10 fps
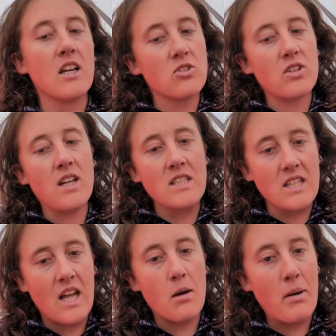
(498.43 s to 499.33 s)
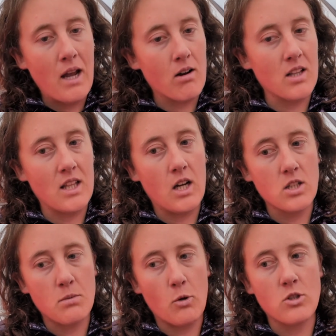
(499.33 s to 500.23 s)
yesterday and today apparently
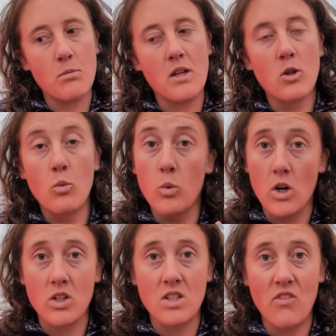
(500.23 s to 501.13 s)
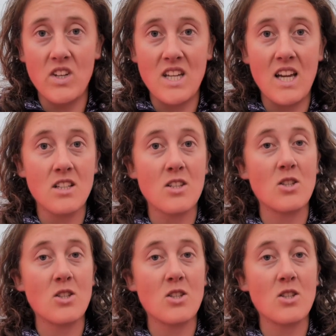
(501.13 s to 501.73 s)
are supposed to be the worst of the days,